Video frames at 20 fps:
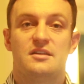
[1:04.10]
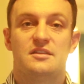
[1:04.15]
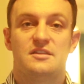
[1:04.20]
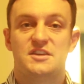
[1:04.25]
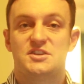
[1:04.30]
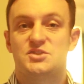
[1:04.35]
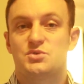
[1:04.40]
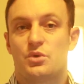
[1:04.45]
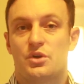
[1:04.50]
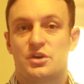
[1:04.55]

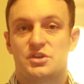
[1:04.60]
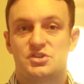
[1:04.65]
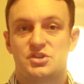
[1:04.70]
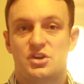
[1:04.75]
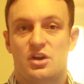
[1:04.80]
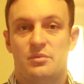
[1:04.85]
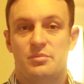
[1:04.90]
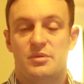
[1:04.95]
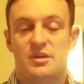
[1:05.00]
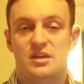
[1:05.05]
This
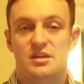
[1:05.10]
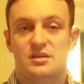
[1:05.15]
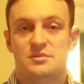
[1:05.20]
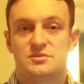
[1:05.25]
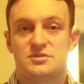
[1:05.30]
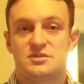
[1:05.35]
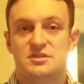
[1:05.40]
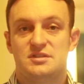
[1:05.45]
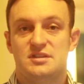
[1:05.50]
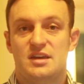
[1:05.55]
workshop
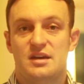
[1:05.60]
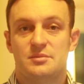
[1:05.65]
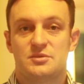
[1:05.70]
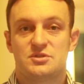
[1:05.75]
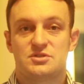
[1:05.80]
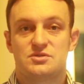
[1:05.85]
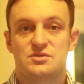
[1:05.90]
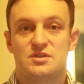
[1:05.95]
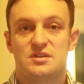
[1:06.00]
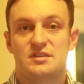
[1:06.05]
aims to
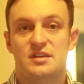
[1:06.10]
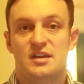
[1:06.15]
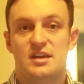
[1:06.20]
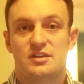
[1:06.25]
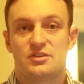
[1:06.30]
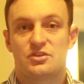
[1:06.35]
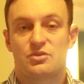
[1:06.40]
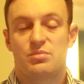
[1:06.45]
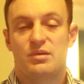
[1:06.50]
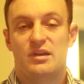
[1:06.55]
demonstrate the
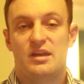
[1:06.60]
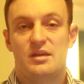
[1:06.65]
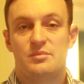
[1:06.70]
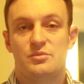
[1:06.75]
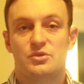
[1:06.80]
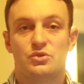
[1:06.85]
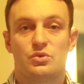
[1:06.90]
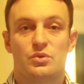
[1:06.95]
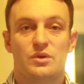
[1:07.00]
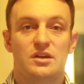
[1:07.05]
interplay
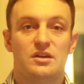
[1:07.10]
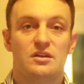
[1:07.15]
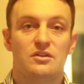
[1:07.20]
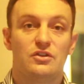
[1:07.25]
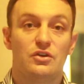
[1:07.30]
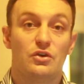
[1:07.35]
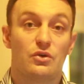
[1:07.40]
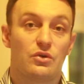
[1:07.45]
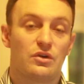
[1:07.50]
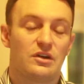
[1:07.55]
between
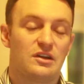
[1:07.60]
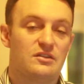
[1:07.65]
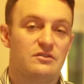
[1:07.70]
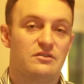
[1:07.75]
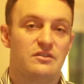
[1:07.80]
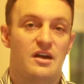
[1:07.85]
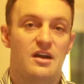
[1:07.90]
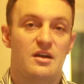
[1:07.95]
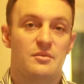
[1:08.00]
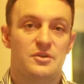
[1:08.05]
the oral
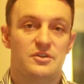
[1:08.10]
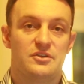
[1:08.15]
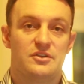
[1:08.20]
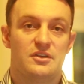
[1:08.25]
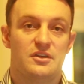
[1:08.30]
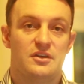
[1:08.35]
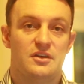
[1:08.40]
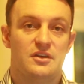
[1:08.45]
environment